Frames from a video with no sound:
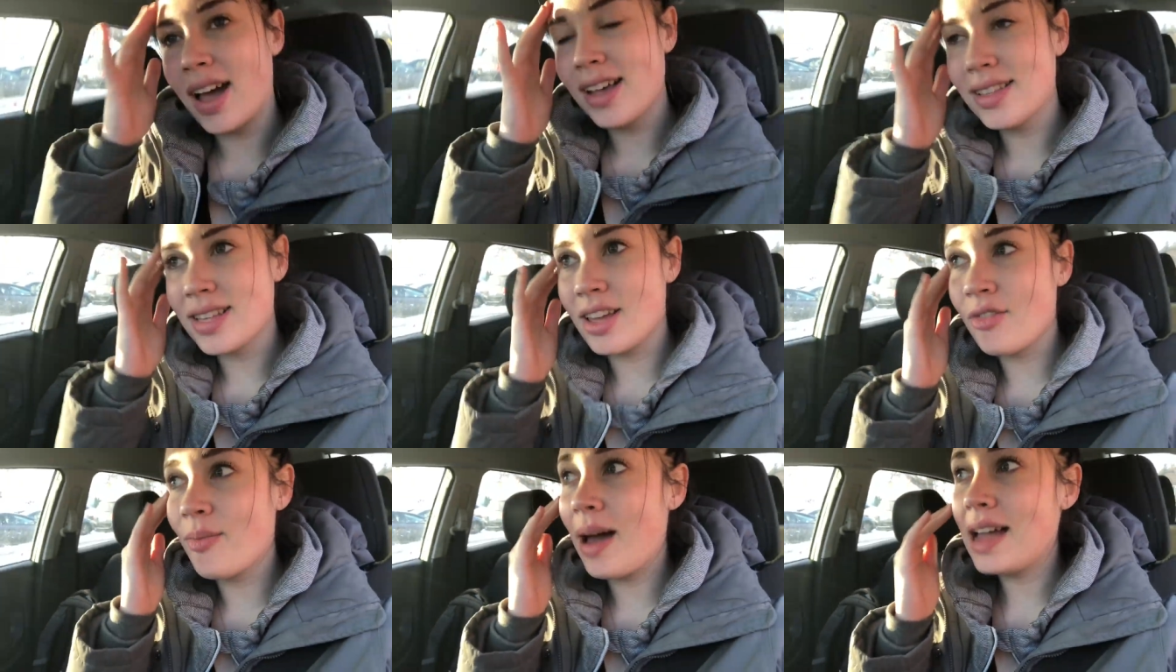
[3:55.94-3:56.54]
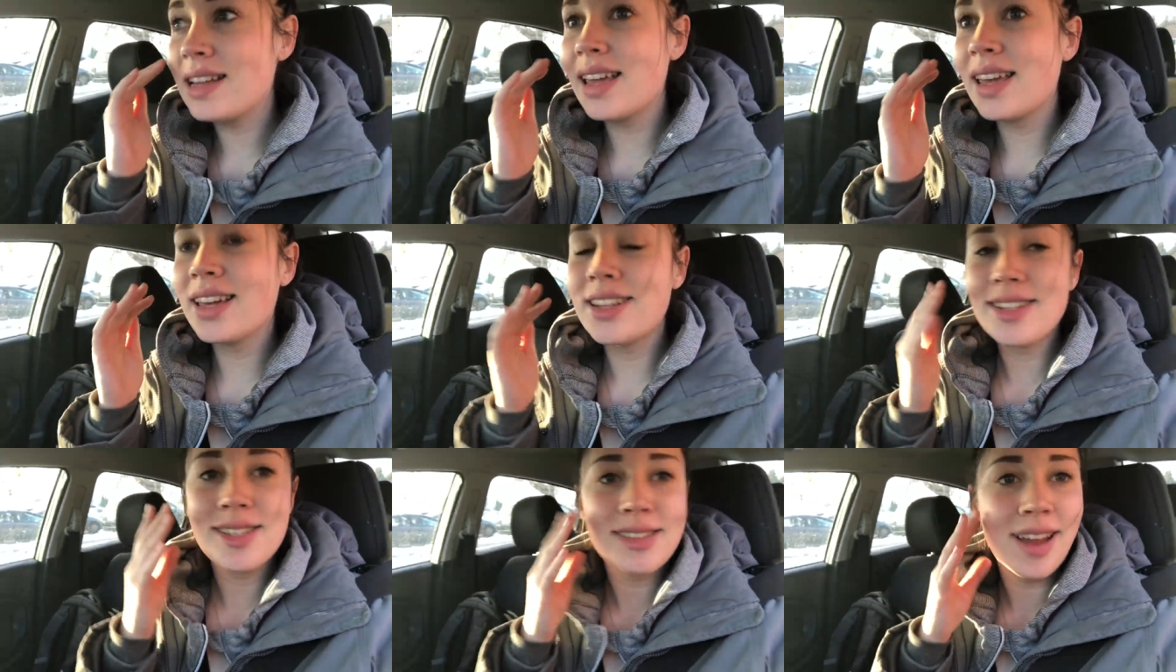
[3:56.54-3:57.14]
Guys, if my day
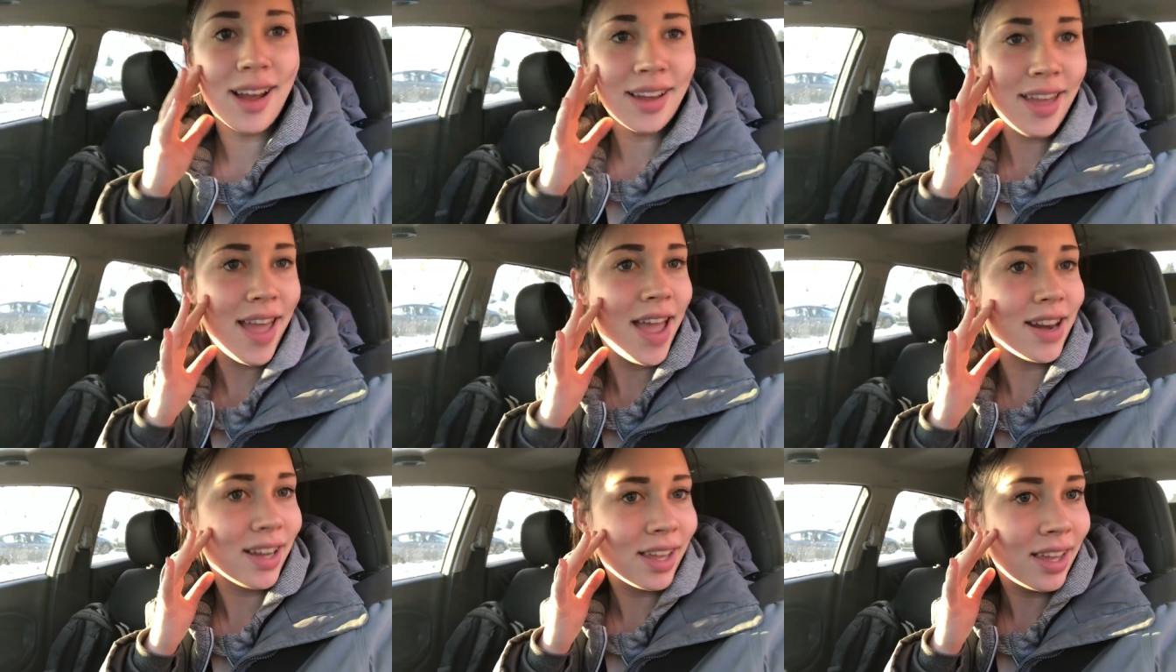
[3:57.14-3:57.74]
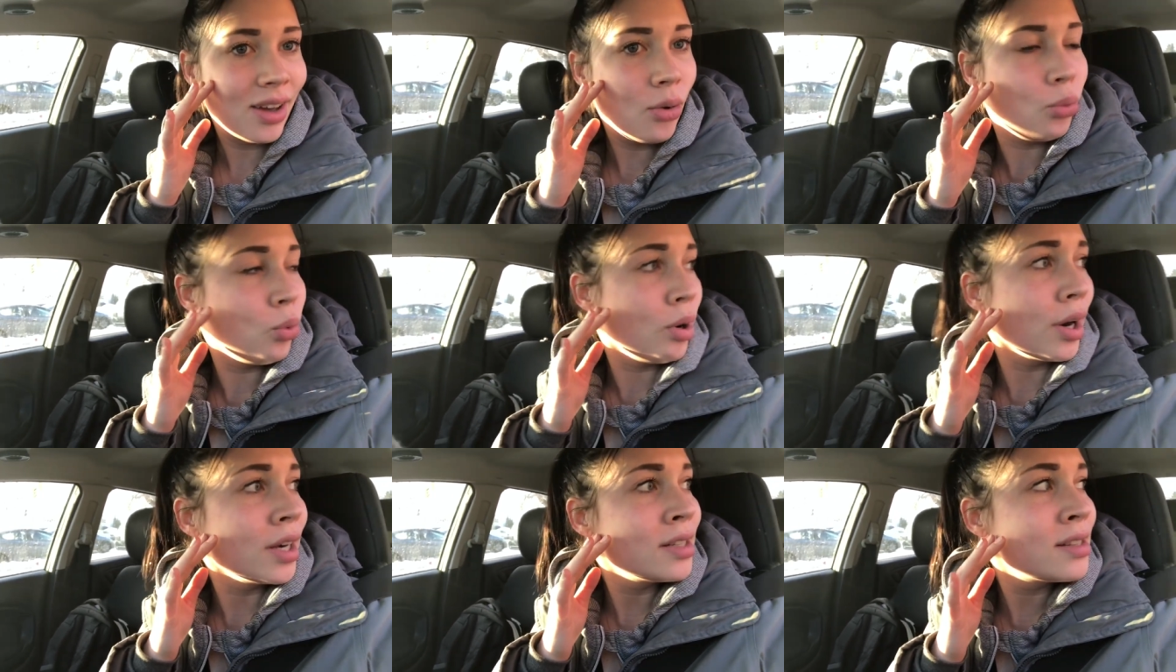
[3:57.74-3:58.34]
could just not get any
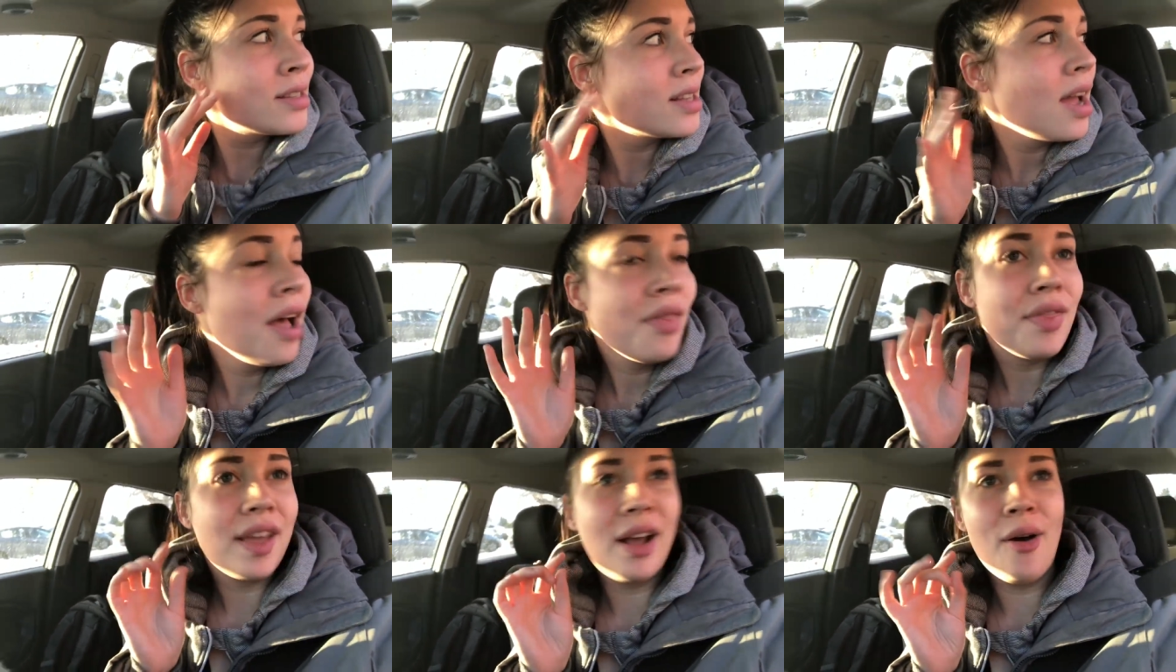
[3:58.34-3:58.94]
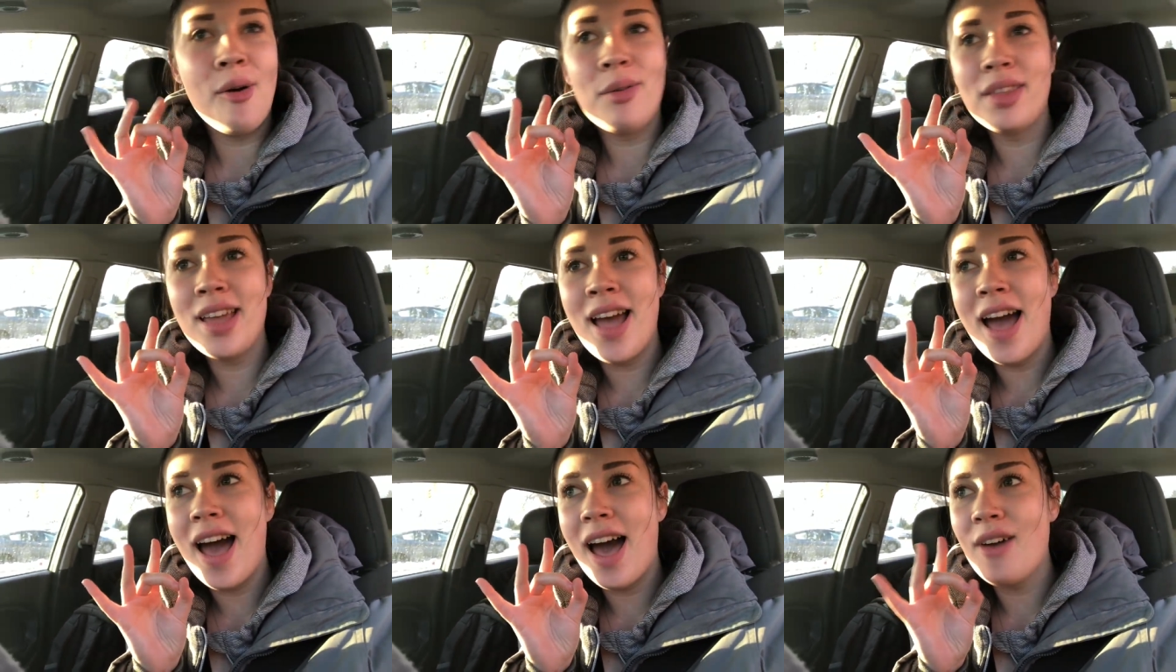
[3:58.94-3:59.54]
worse, they only
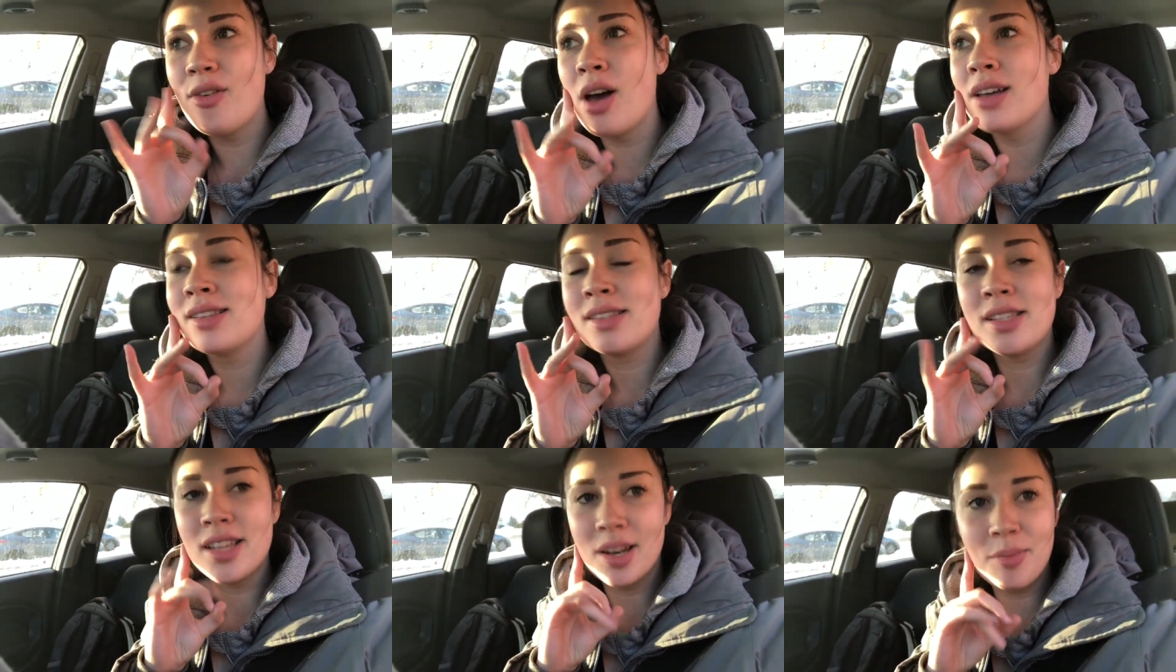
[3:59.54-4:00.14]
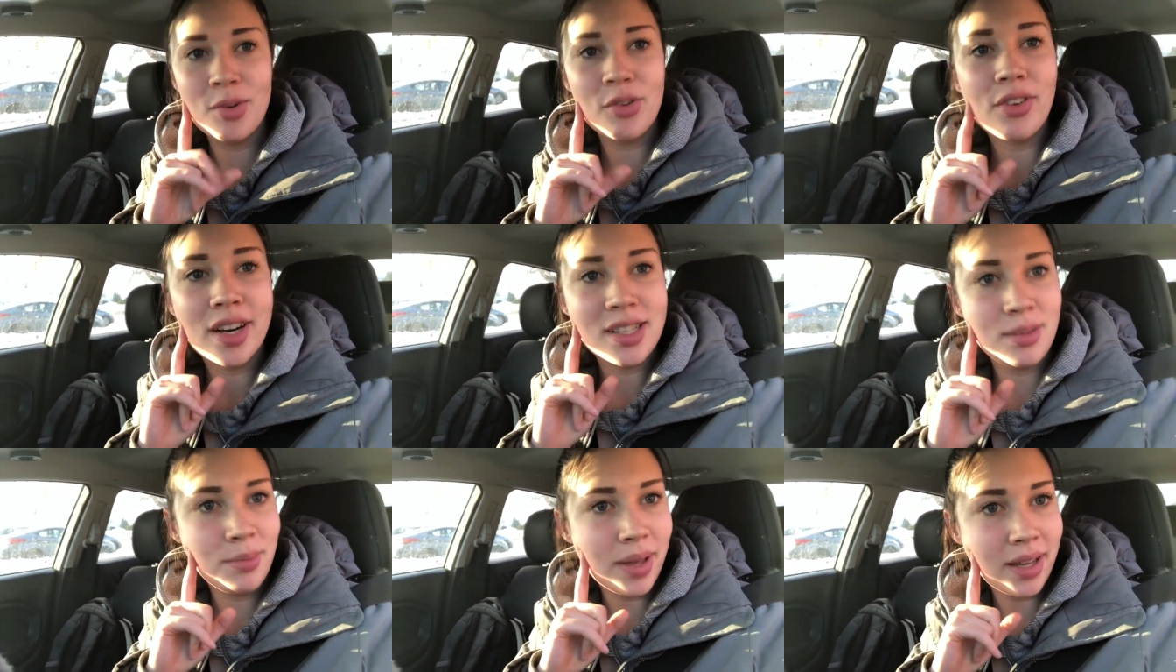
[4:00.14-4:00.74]
have cinnamon
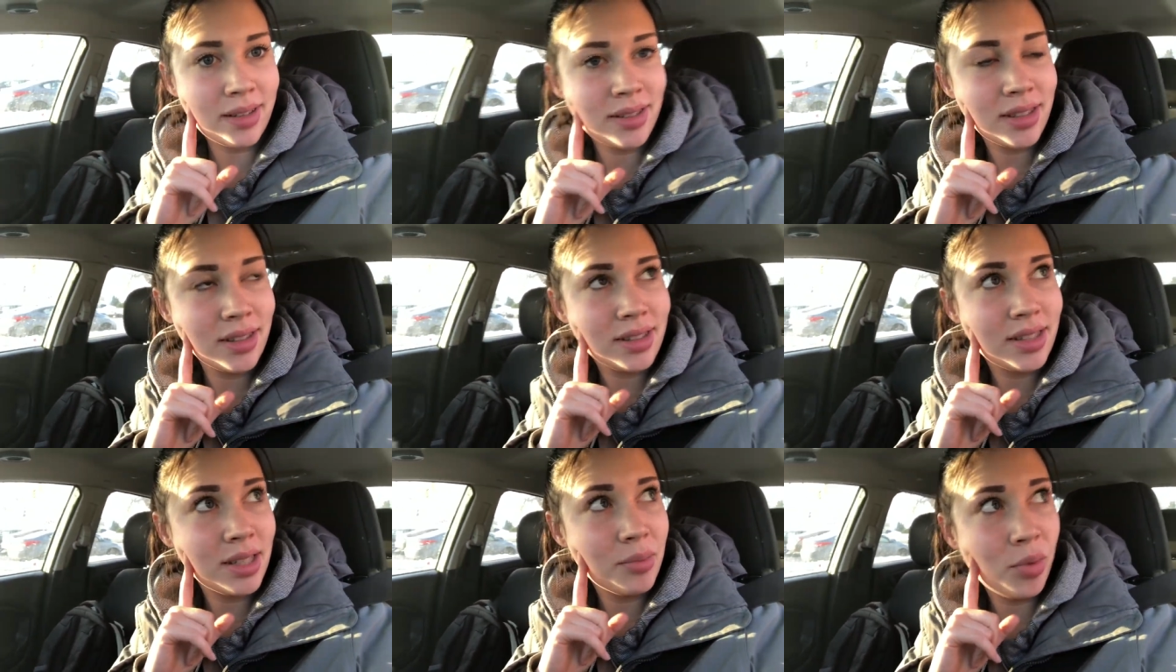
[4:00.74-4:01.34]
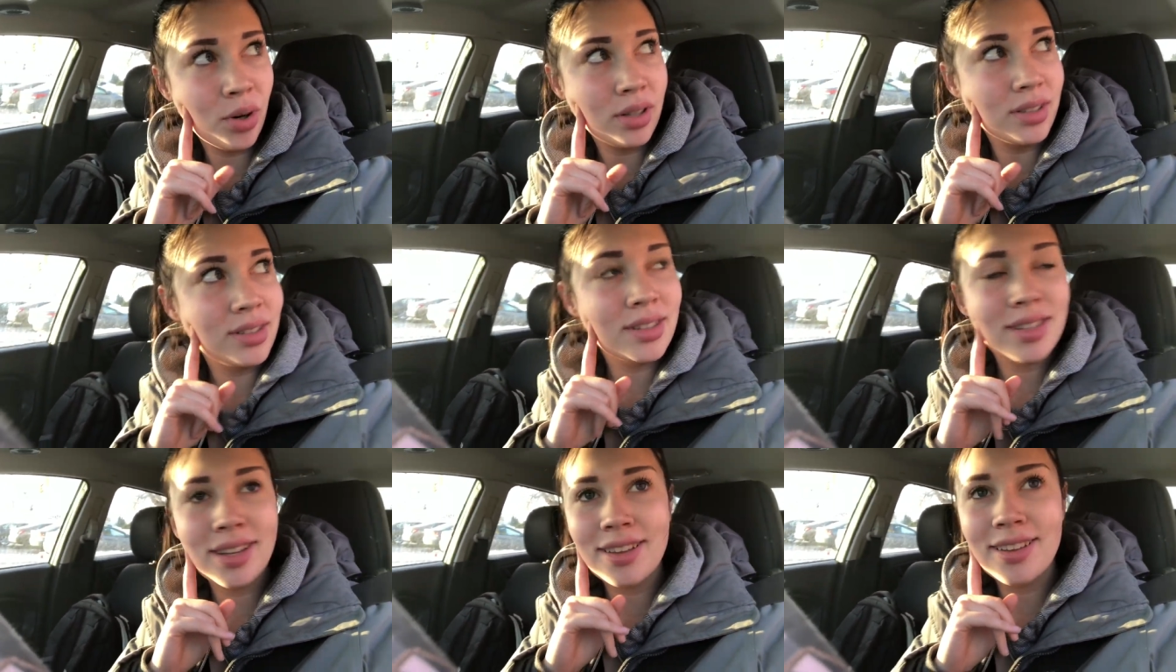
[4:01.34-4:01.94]
raisin bagels this Tim
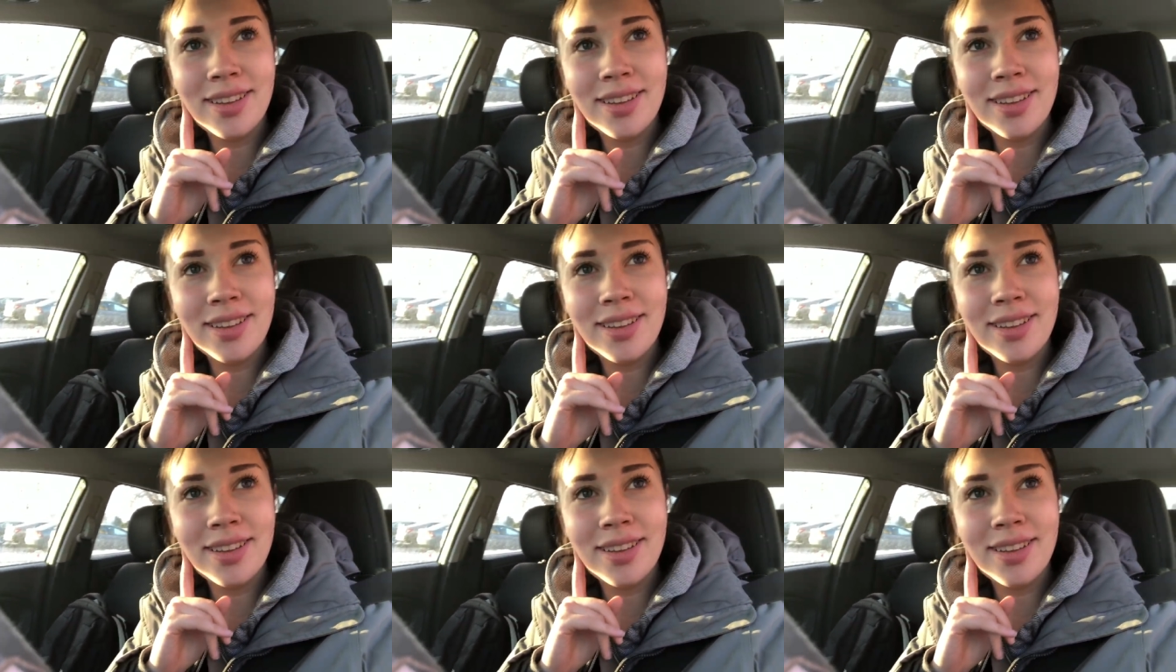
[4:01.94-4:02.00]
Hortons.